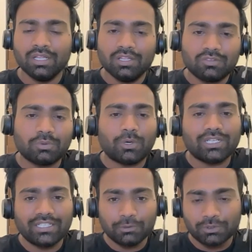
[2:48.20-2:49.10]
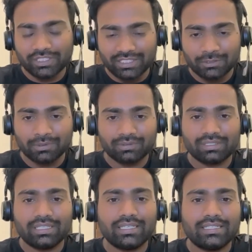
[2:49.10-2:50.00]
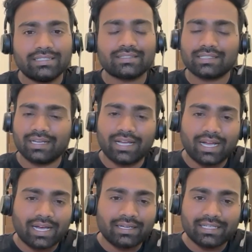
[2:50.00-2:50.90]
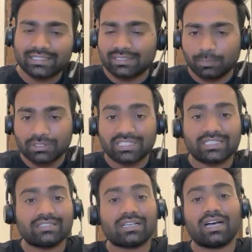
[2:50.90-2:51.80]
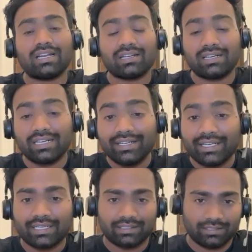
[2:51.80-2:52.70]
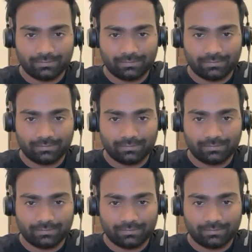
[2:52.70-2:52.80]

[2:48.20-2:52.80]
So what they usually do is unless the positions are critical.